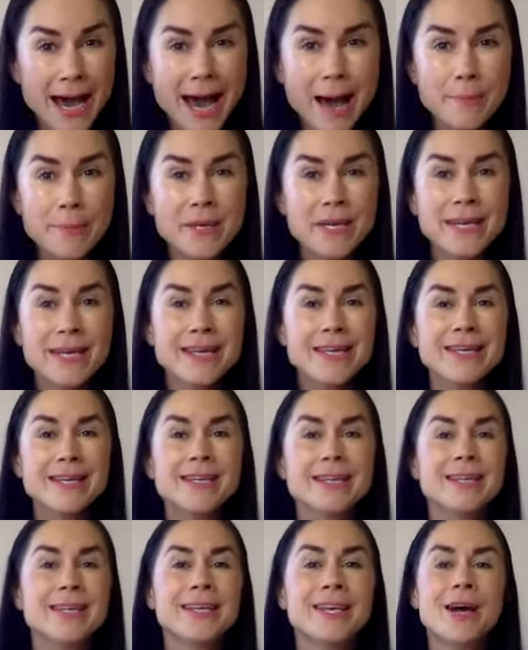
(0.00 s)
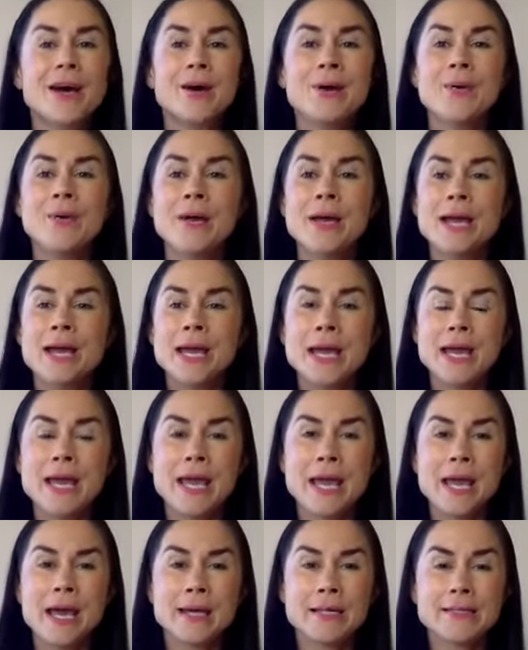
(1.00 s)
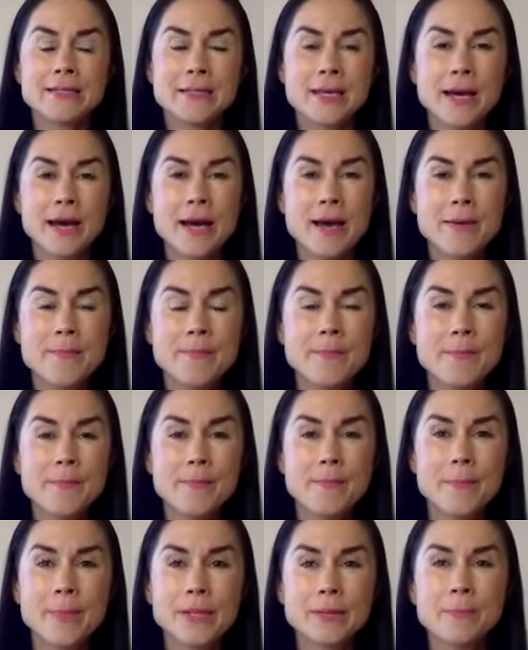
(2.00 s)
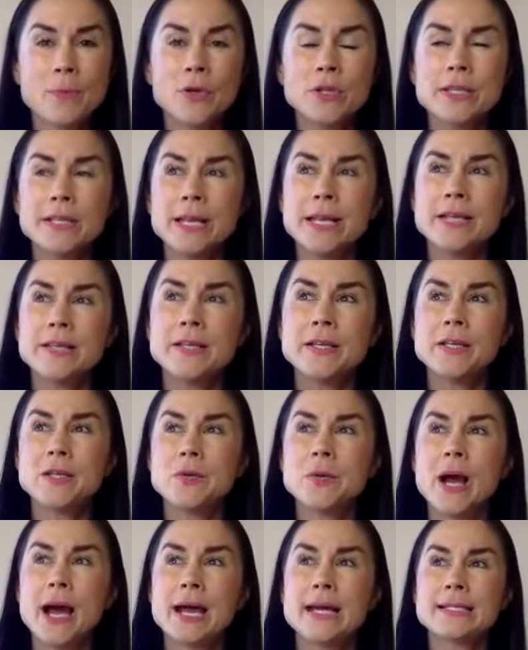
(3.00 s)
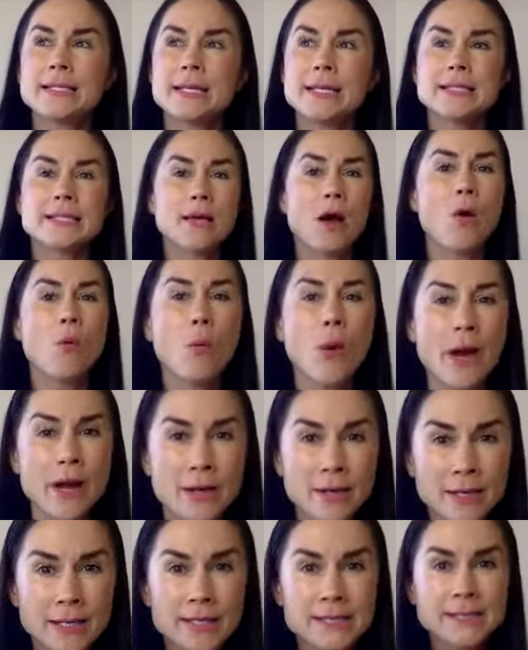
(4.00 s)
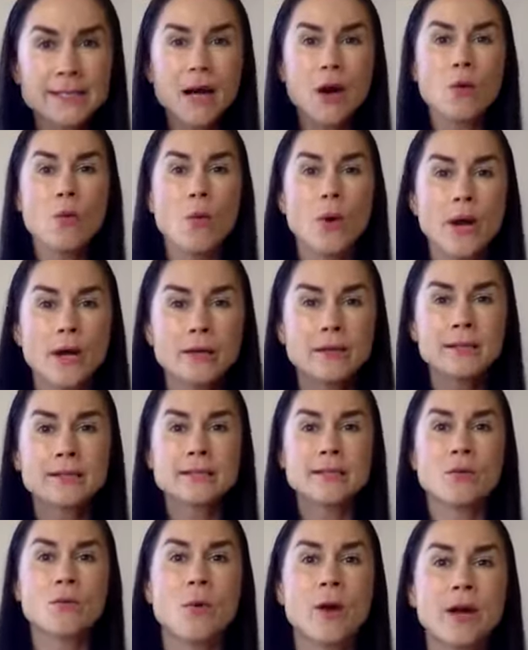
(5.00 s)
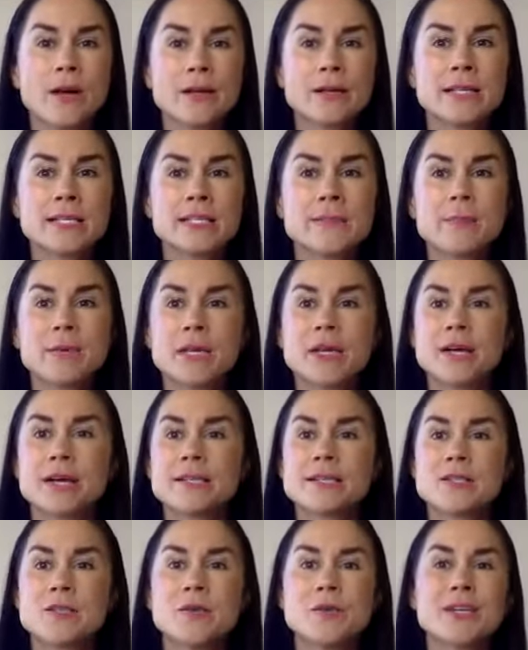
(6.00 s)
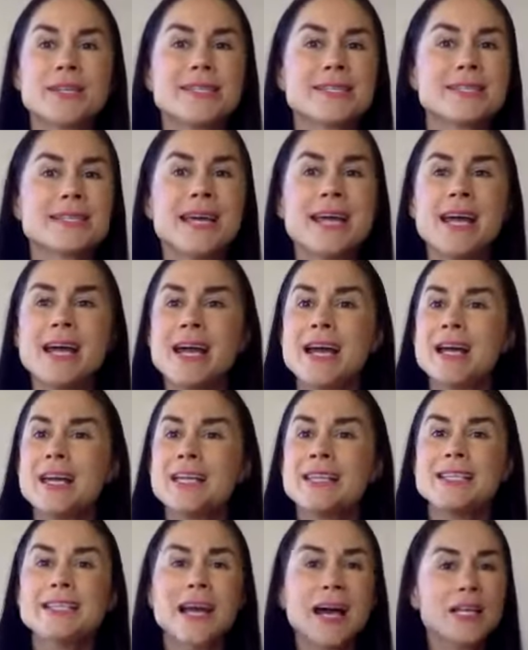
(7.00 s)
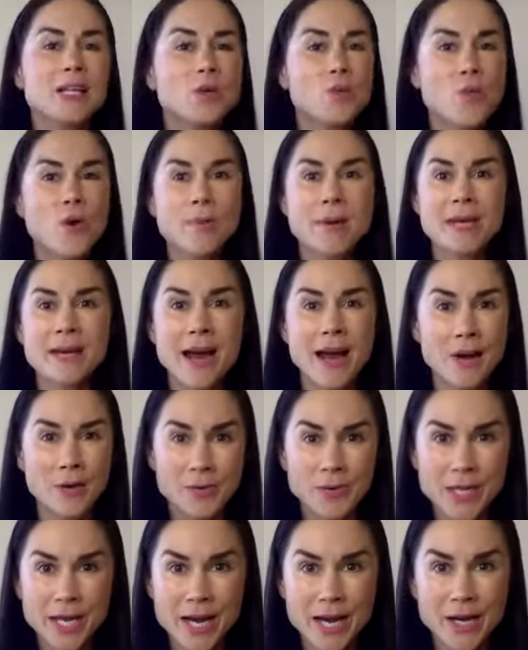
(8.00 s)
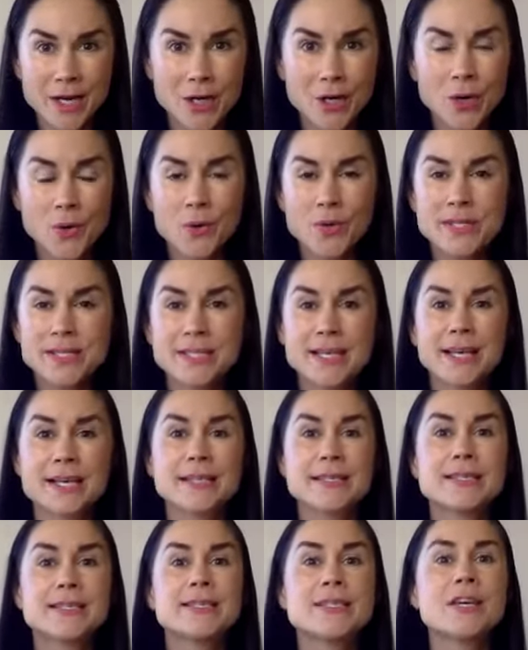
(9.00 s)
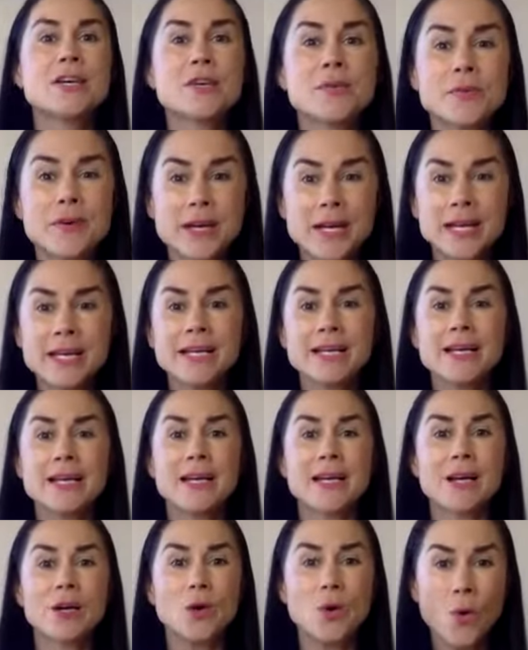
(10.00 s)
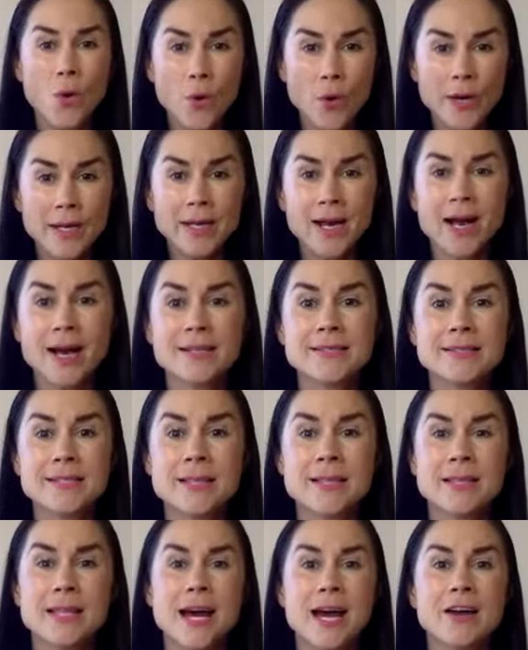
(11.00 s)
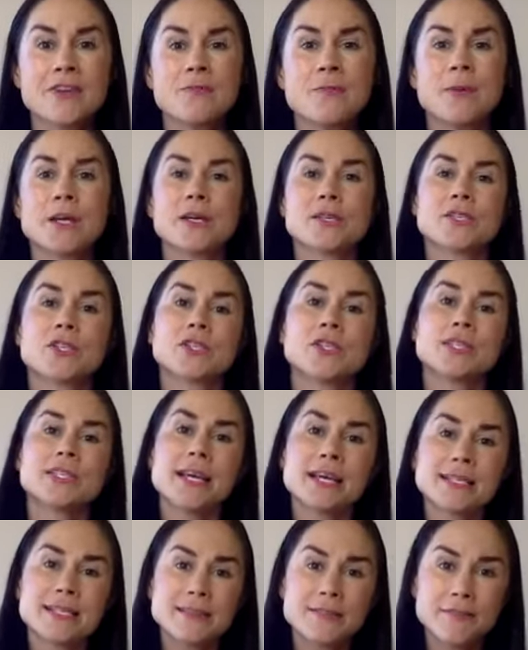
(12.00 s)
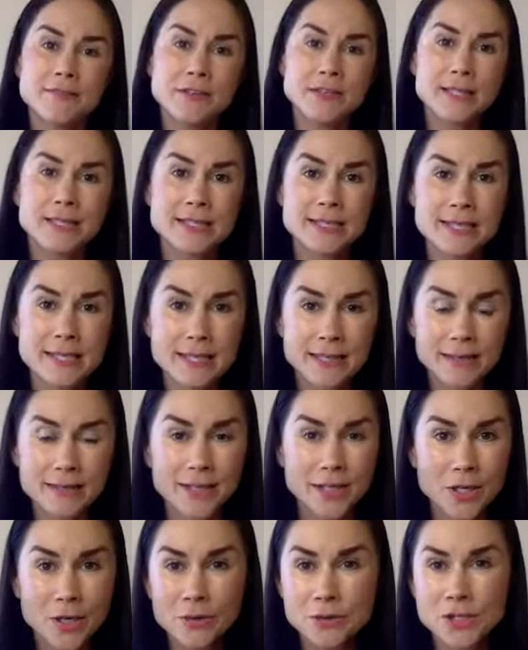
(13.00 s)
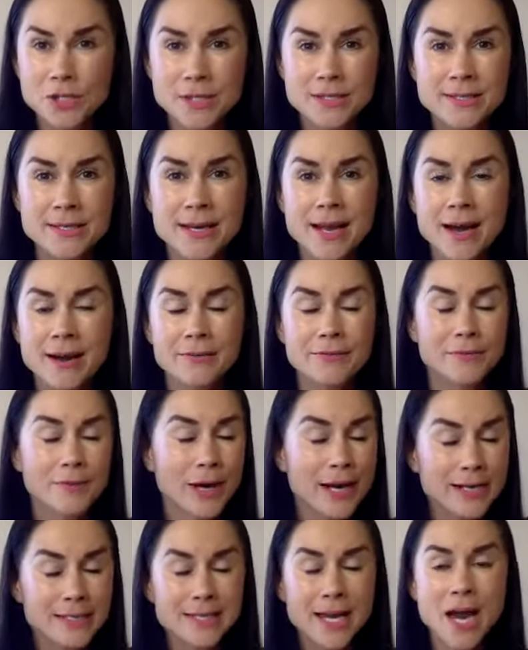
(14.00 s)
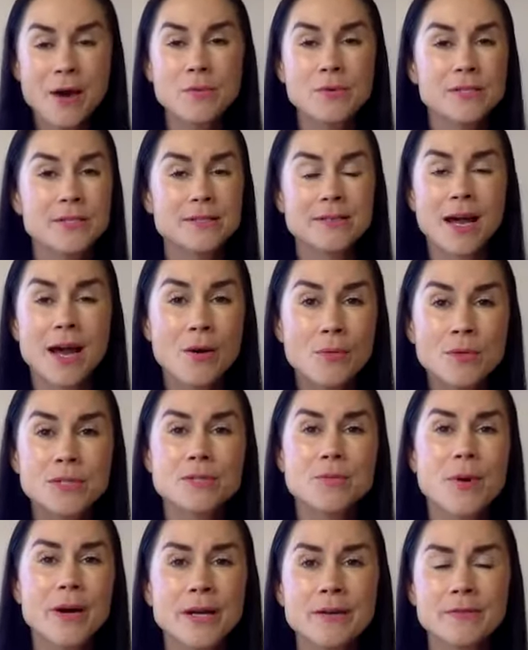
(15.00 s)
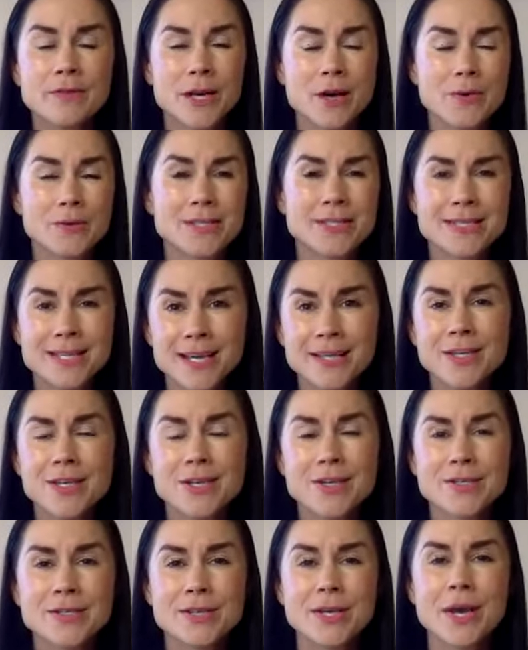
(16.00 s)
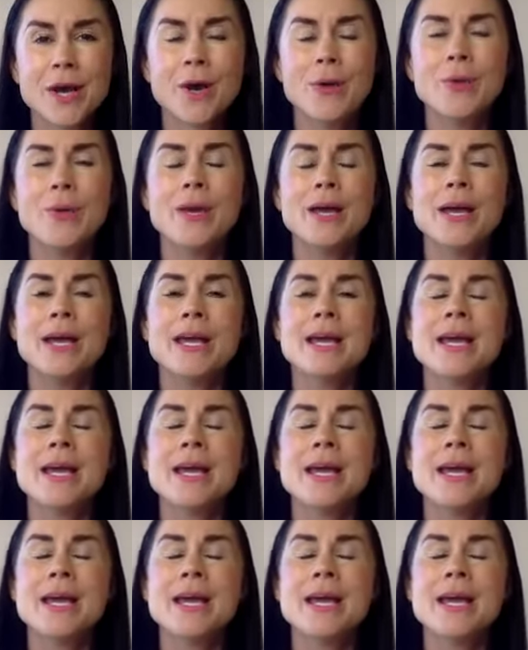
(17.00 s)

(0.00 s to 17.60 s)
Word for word: are happening you know and um, but more than anything you guys it's awareness awareness awareness because there is young women out there who is considering going under the knife because she doesn't feel it's you know she's enough right i was i was one of those 10 years ago